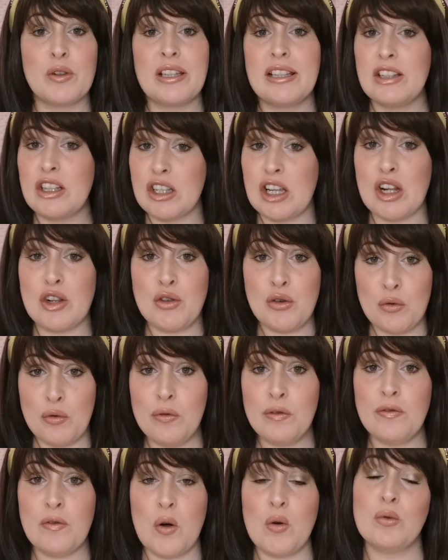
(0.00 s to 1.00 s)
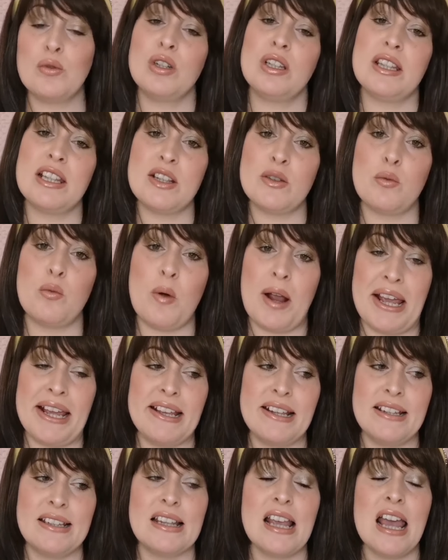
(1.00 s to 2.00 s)
this is at no fault to these
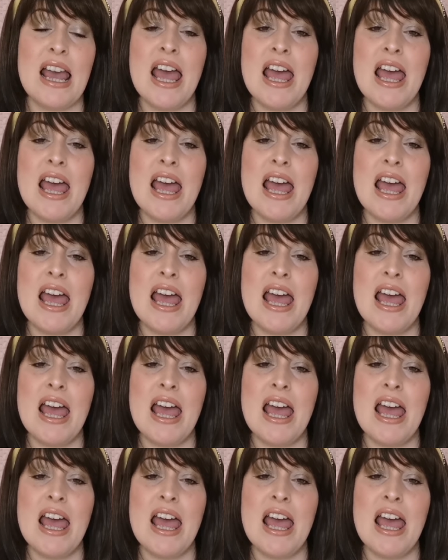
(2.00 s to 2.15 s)
wigs.